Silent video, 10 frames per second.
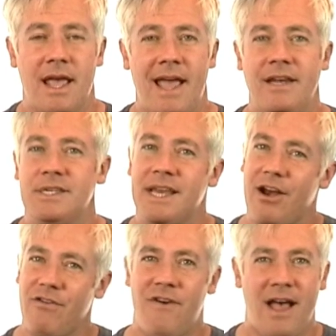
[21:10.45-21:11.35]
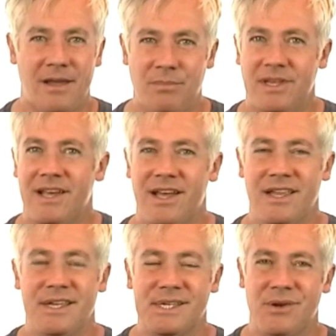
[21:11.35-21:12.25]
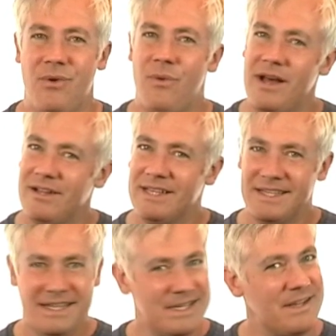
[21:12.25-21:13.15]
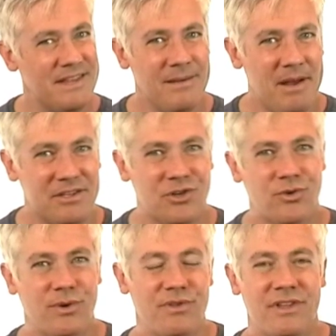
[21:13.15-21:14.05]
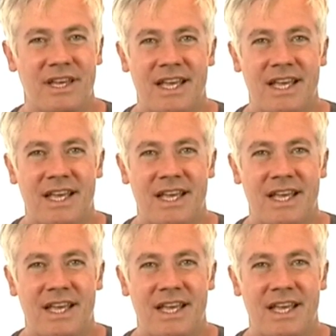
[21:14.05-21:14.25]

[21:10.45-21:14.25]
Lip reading: And it's terrifying because, well, this is the thing about the truth,